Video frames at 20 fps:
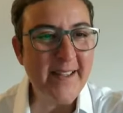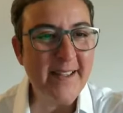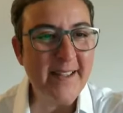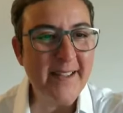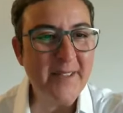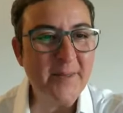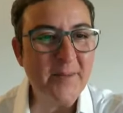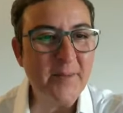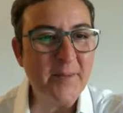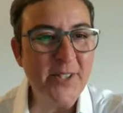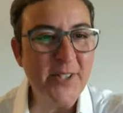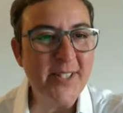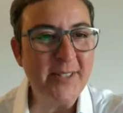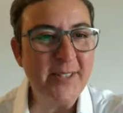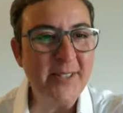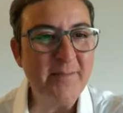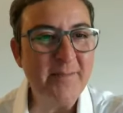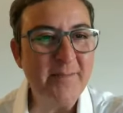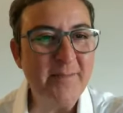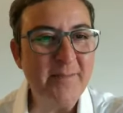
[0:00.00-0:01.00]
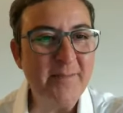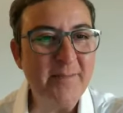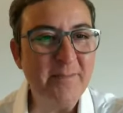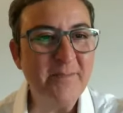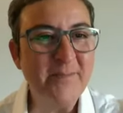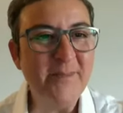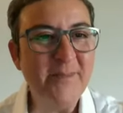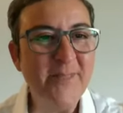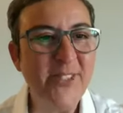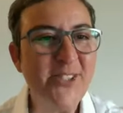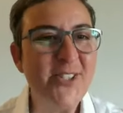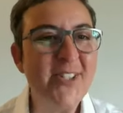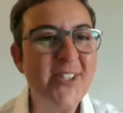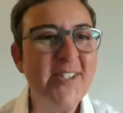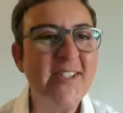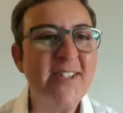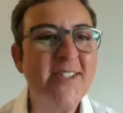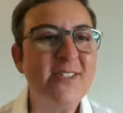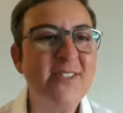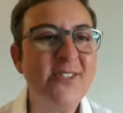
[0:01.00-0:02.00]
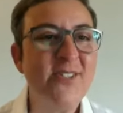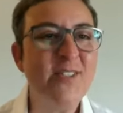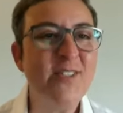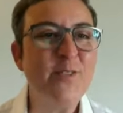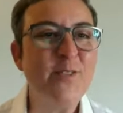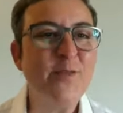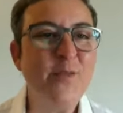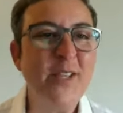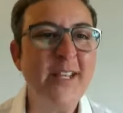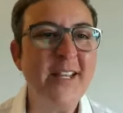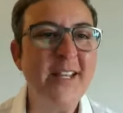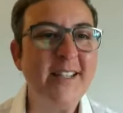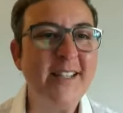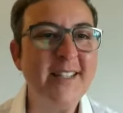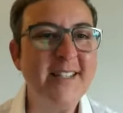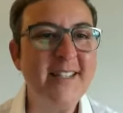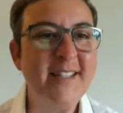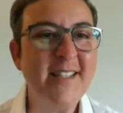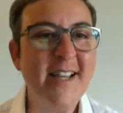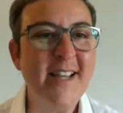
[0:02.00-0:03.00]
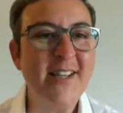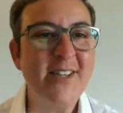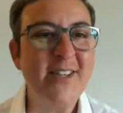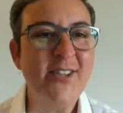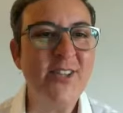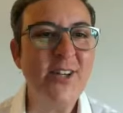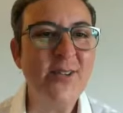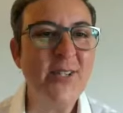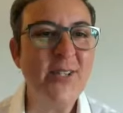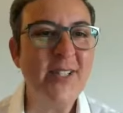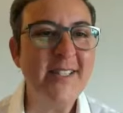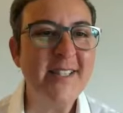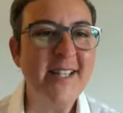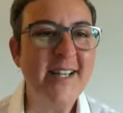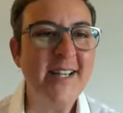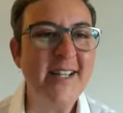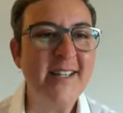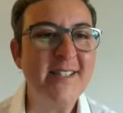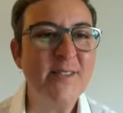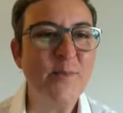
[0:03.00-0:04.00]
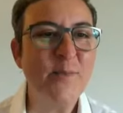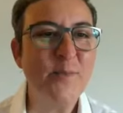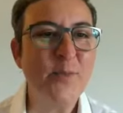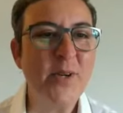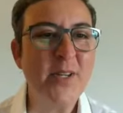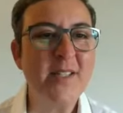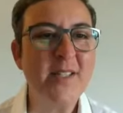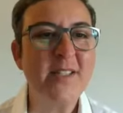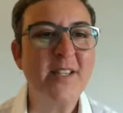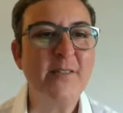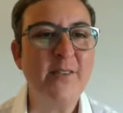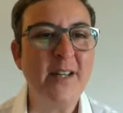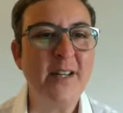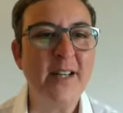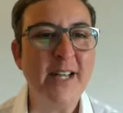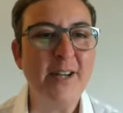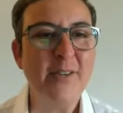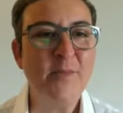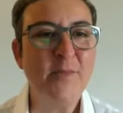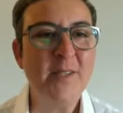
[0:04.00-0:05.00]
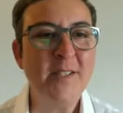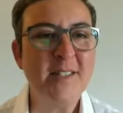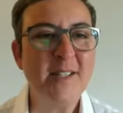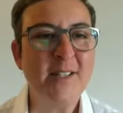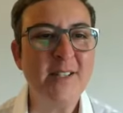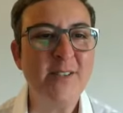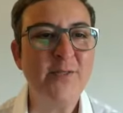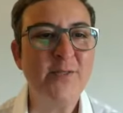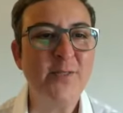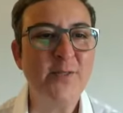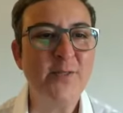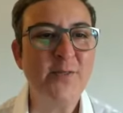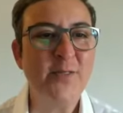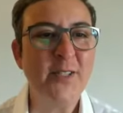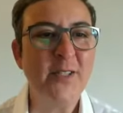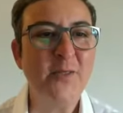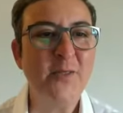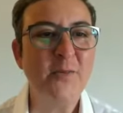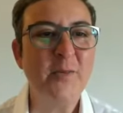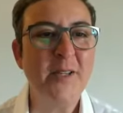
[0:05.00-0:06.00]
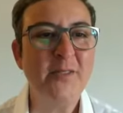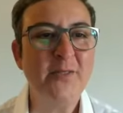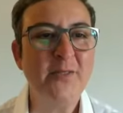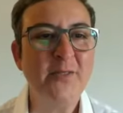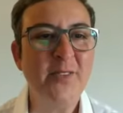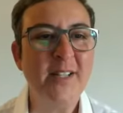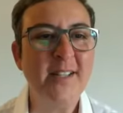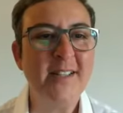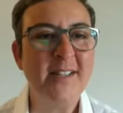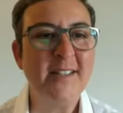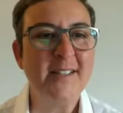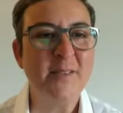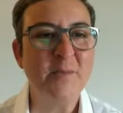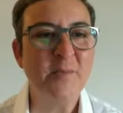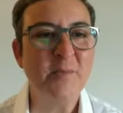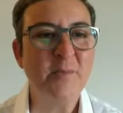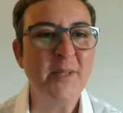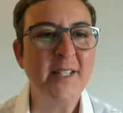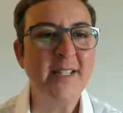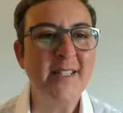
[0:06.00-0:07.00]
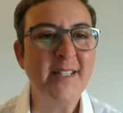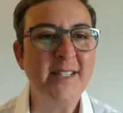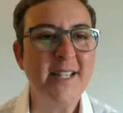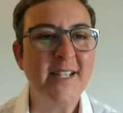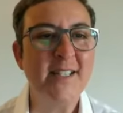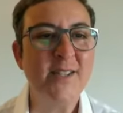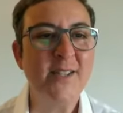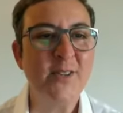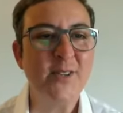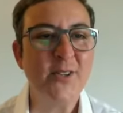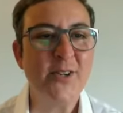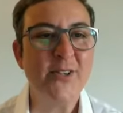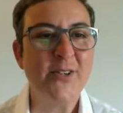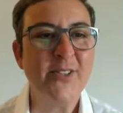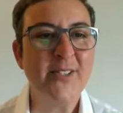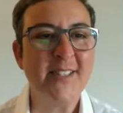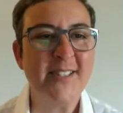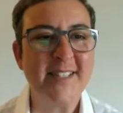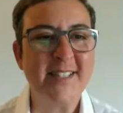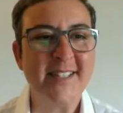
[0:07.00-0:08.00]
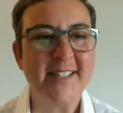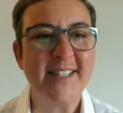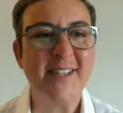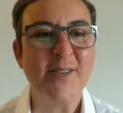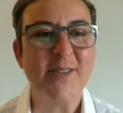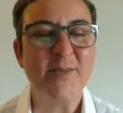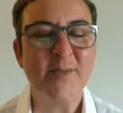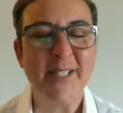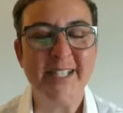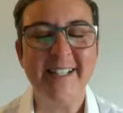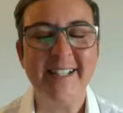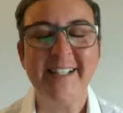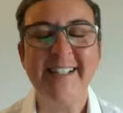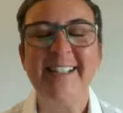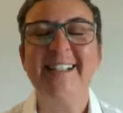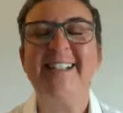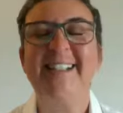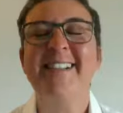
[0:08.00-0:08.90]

Um, Bridget, Bridget says, just feeling this, I had no idea how suppressed I've allowed myself to feel by feeling some big daddy authority to tell me.